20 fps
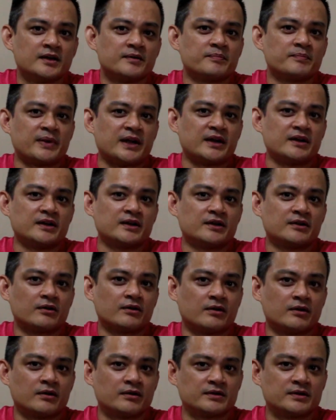depending
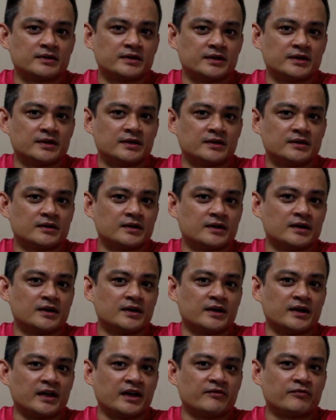on the
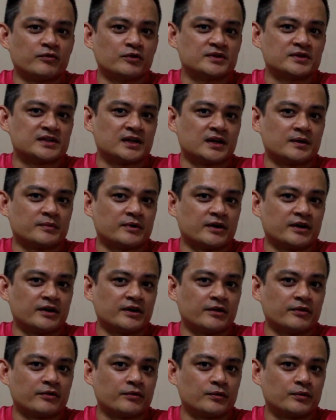headphones that I'm running
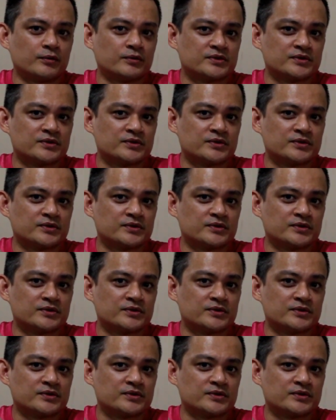it through.